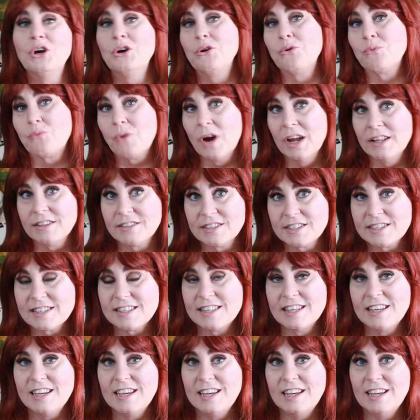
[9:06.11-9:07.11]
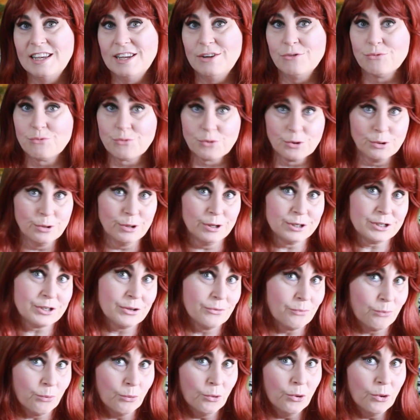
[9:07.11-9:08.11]
who runs the rules
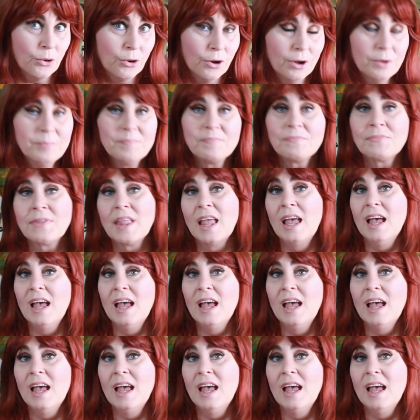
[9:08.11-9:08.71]
of war,